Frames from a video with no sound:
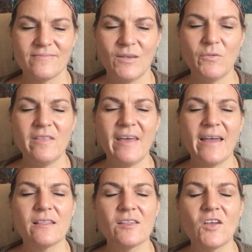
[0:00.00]
And with
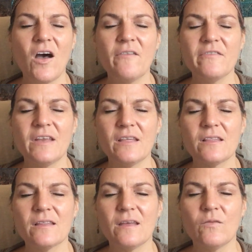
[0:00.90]
that
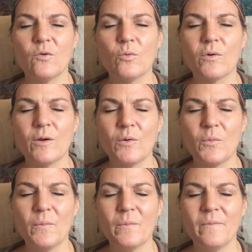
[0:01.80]
softness in the
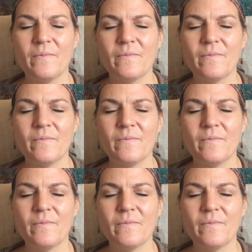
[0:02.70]
room,